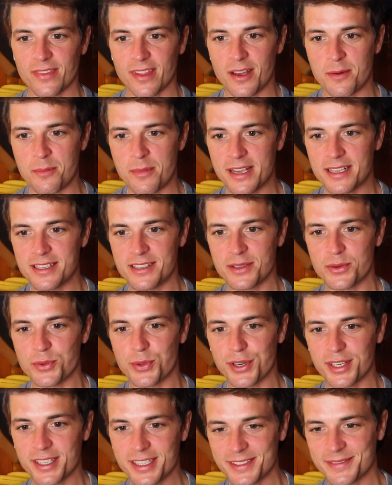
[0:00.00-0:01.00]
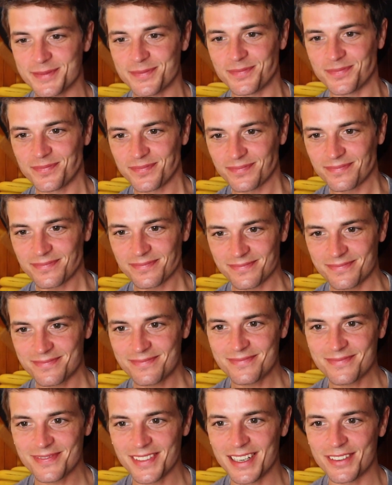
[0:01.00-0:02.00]
Amazing work,
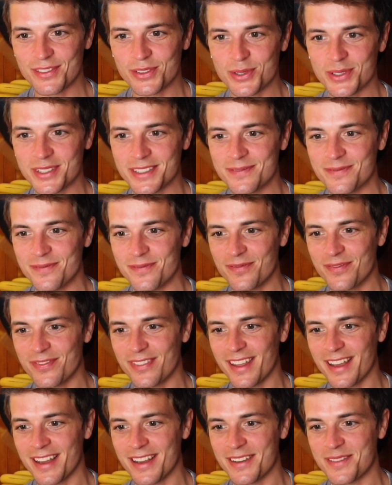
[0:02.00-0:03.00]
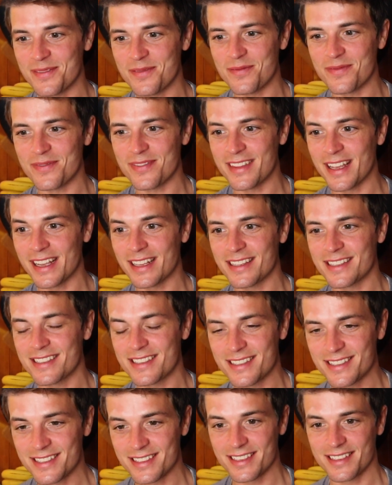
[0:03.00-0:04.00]
everyone.
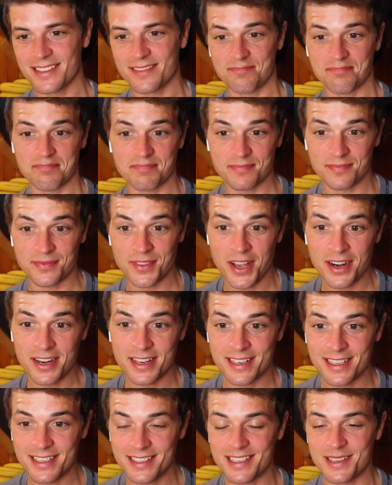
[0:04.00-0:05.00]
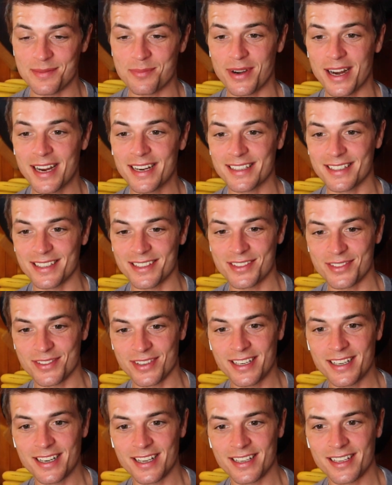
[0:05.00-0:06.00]
That's not an easy practice,
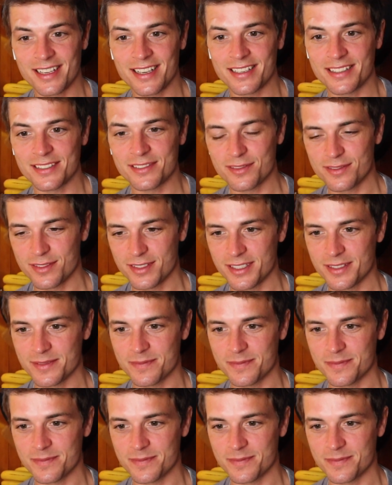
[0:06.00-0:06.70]
right? I kind of,